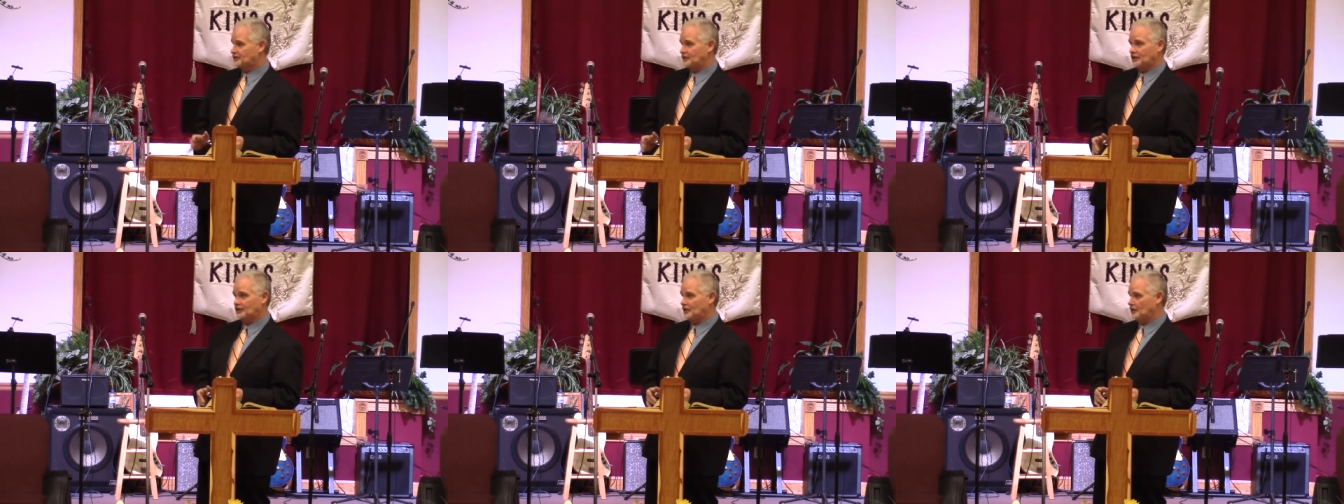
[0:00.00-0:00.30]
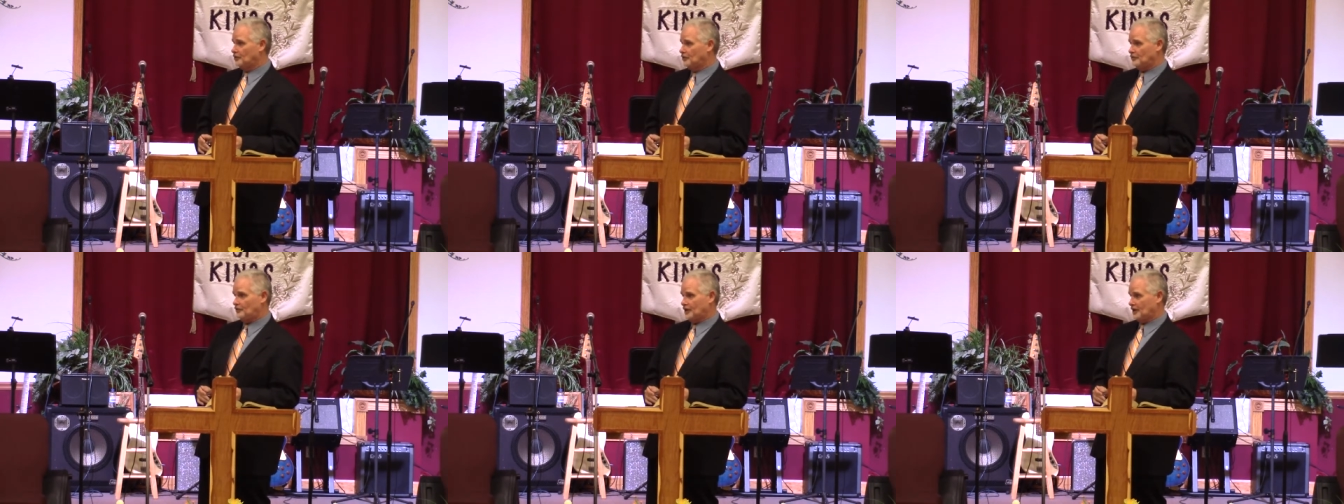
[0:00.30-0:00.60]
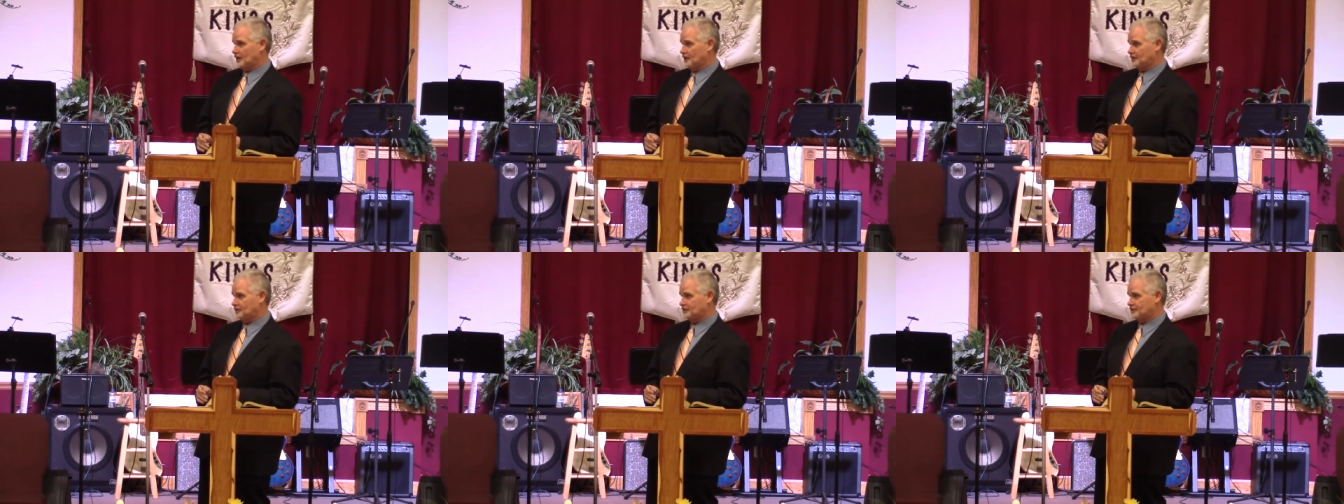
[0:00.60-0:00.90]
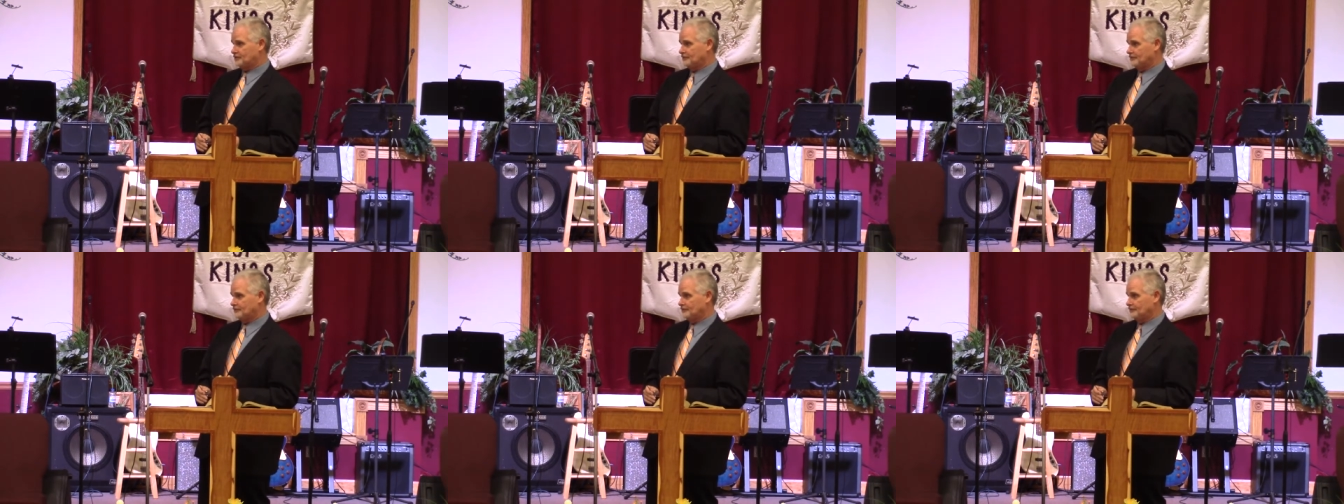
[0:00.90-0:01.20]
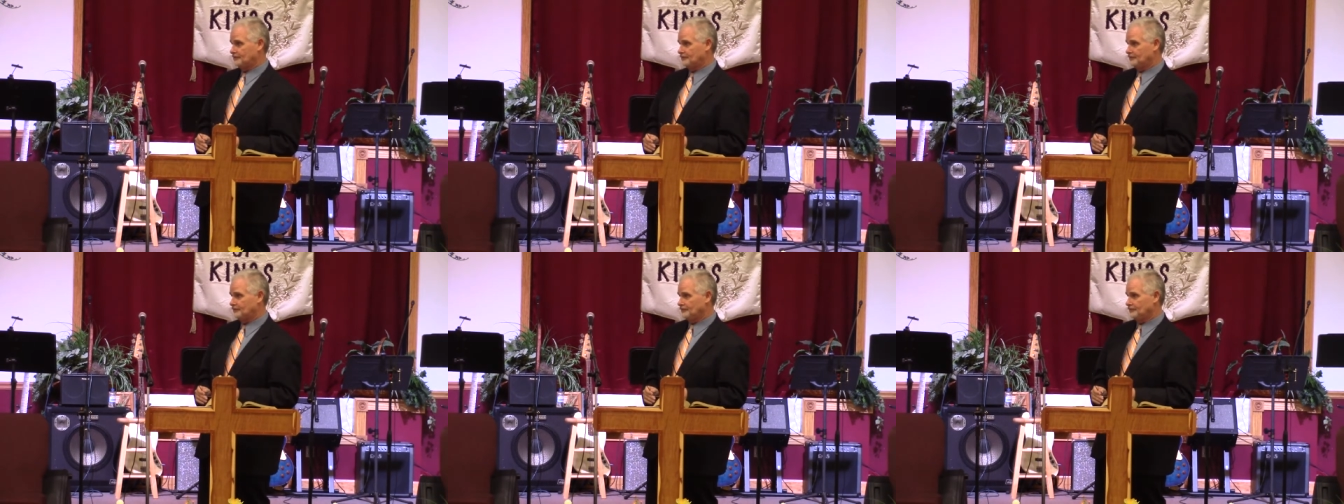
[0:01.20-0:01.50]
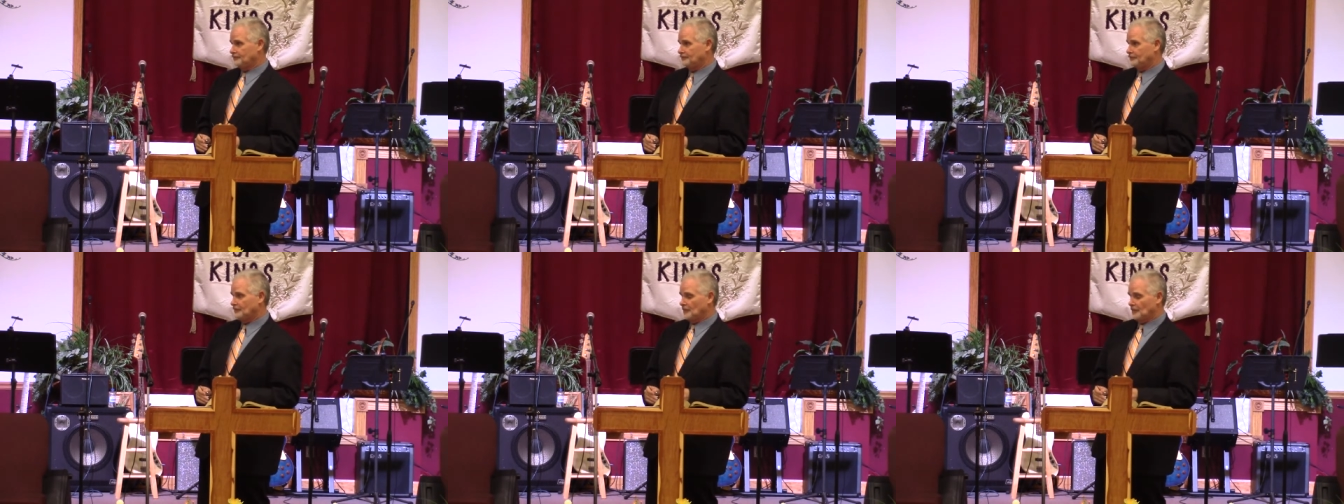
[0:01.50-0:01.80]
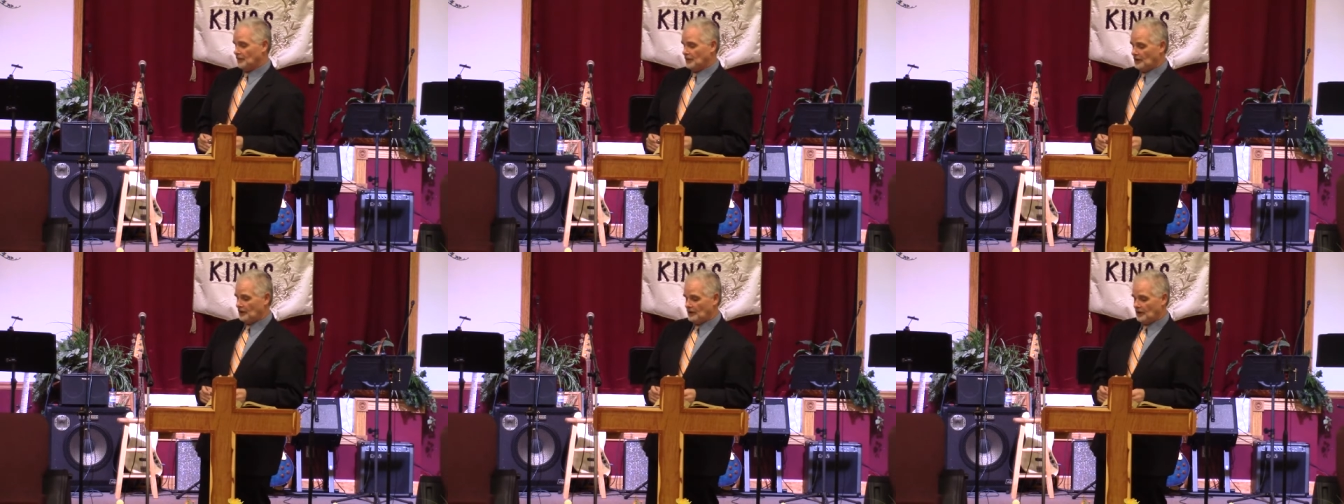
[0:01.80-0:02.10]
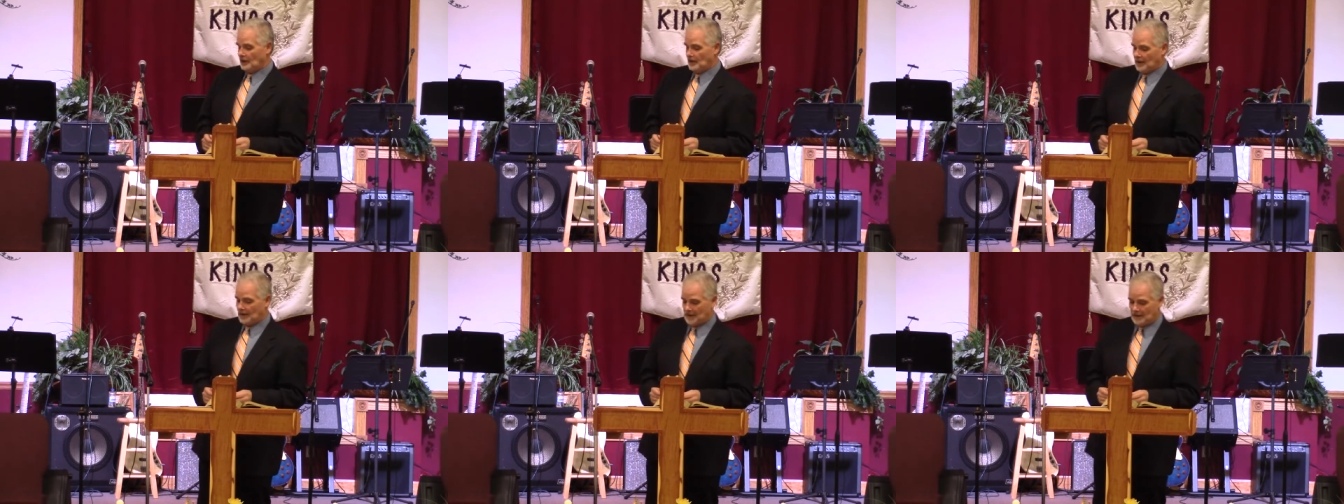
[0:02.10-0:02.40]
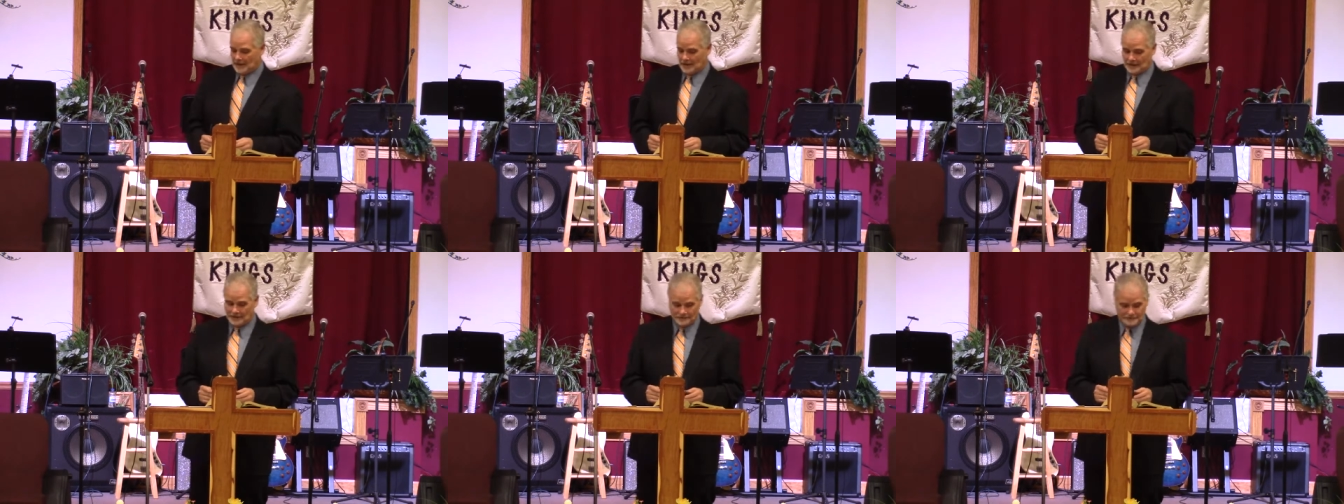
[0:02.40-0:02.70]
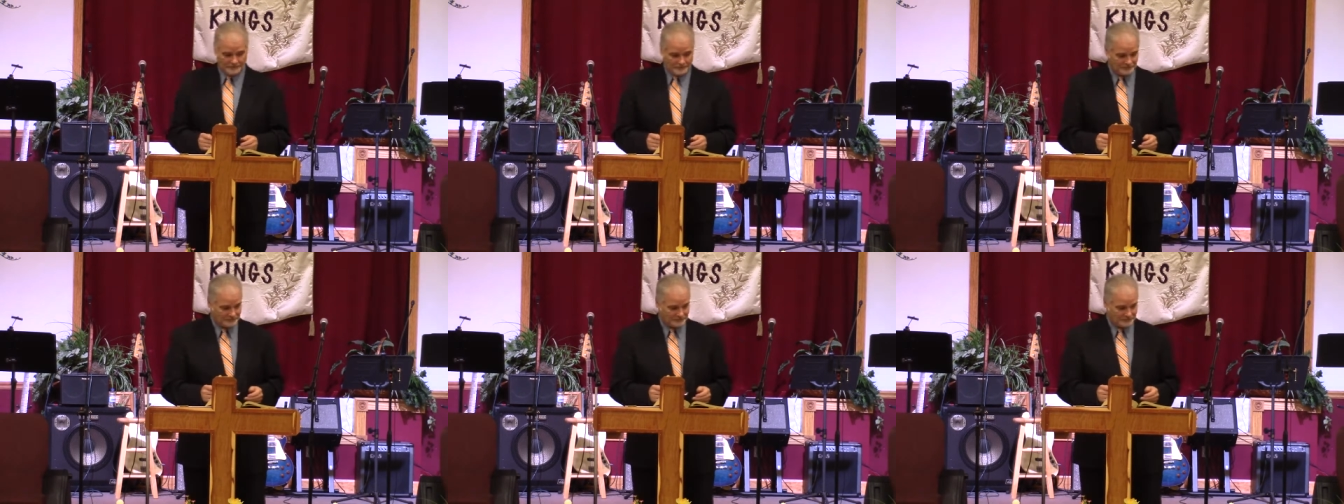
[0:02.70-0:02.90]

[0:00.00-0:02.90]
to do this. Um,